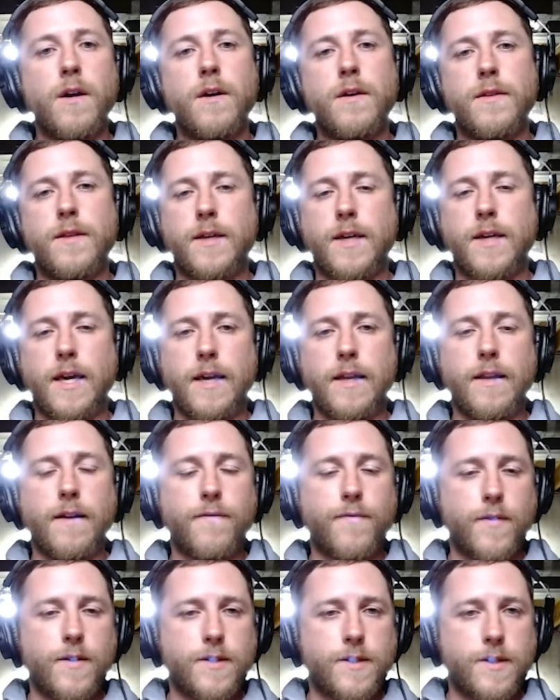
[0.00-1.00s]
The key
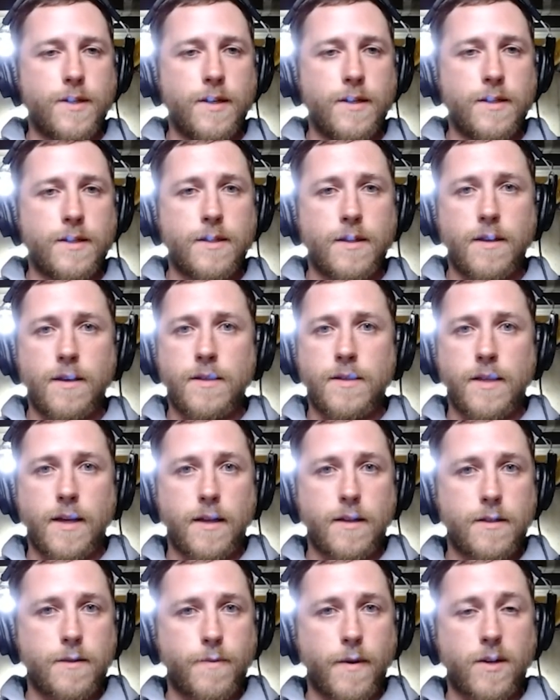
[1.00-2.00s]
difference is
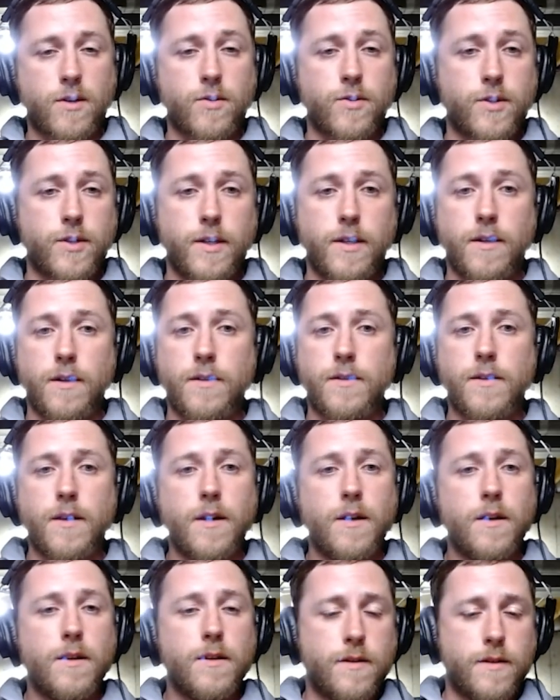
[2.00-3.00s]
that Spectral Shields
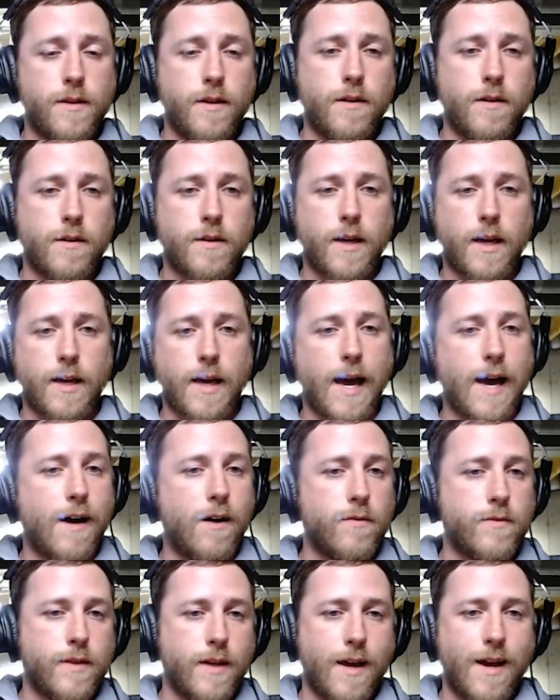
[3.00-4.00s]
still
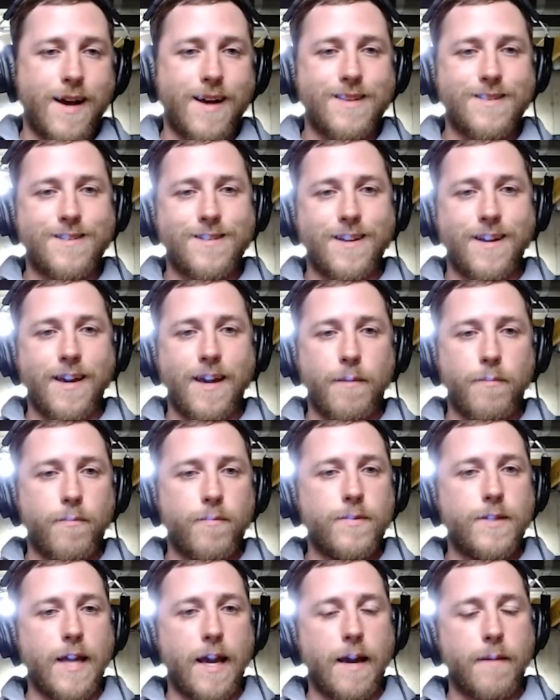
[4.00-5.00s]
count as a
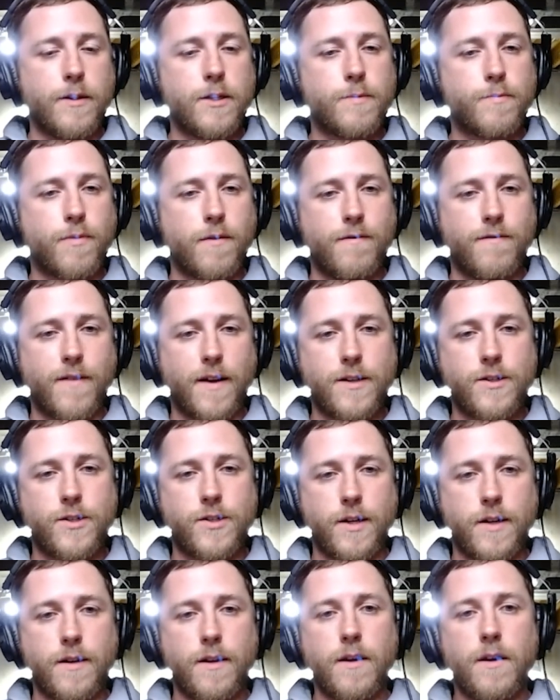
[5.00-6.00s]
damage
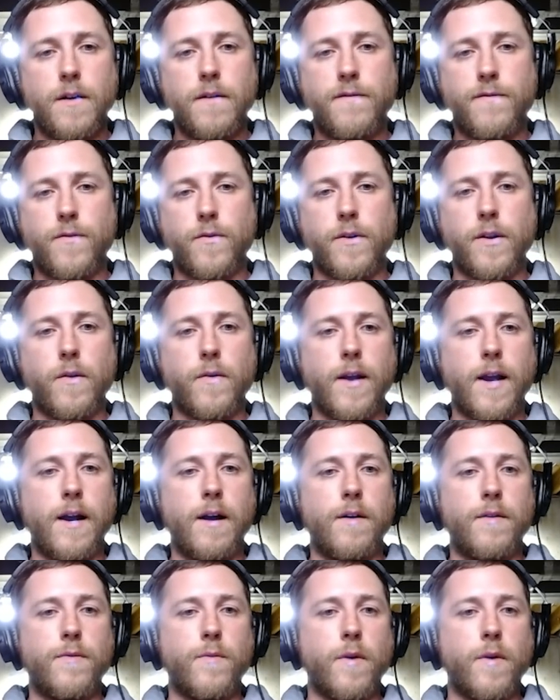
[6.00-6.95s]
prevention for your health,